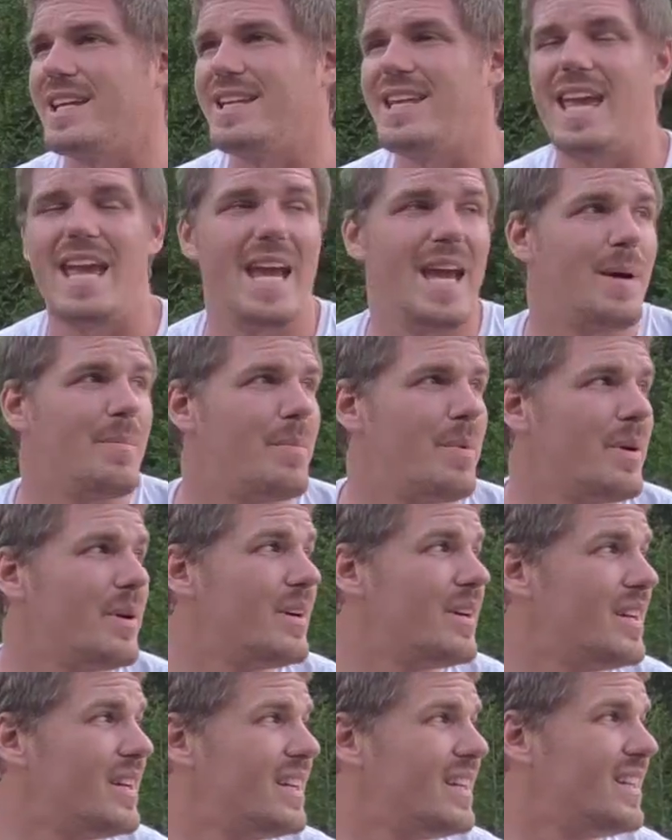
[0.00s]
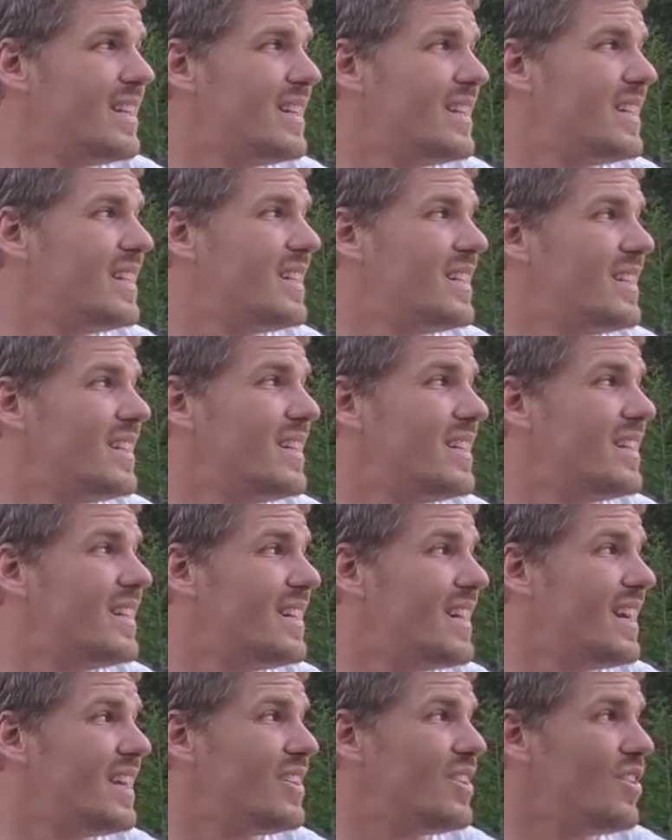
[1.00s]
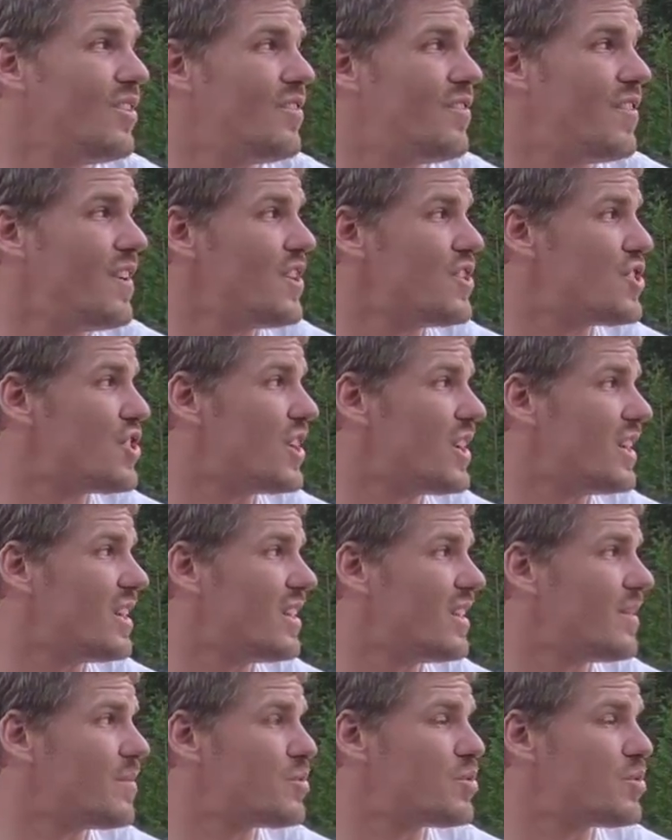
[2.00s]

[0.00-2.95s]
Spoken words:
I could camp, and good fishing.